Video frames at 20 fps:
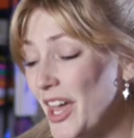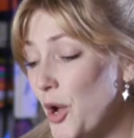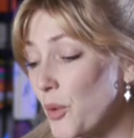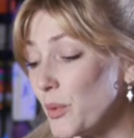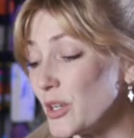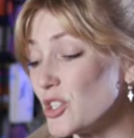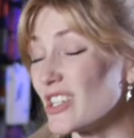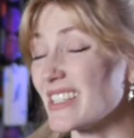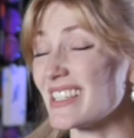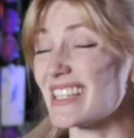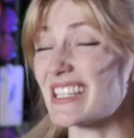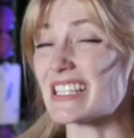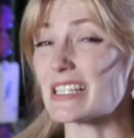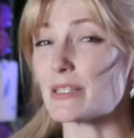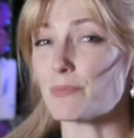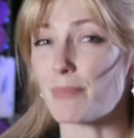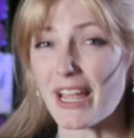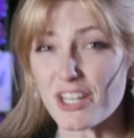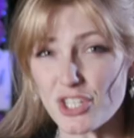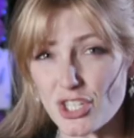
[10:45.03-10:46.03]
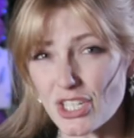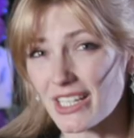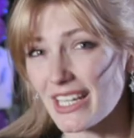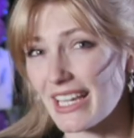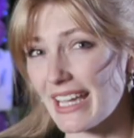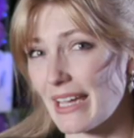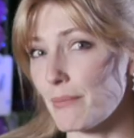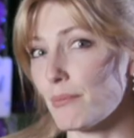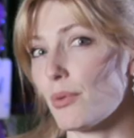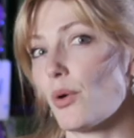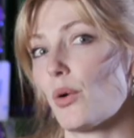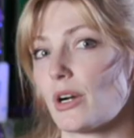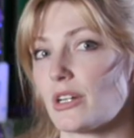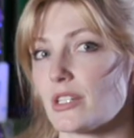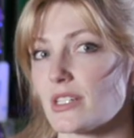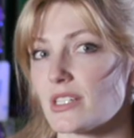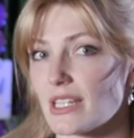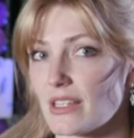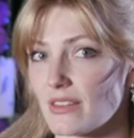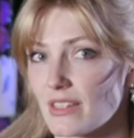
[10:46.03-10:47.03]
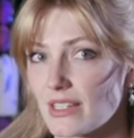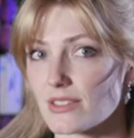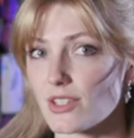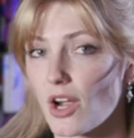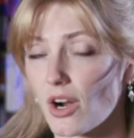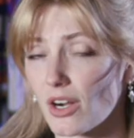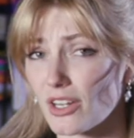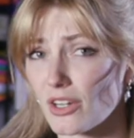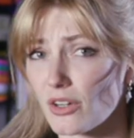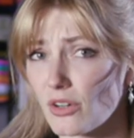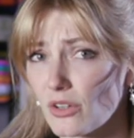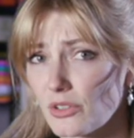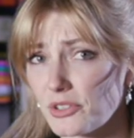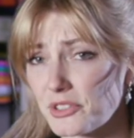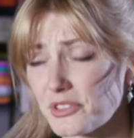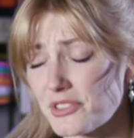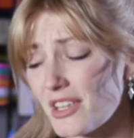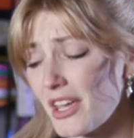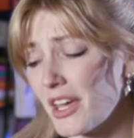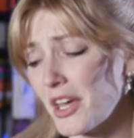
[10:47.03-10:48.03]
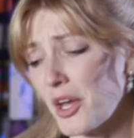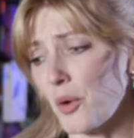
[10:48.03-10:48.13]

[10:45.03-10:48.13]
which is especially important in these articles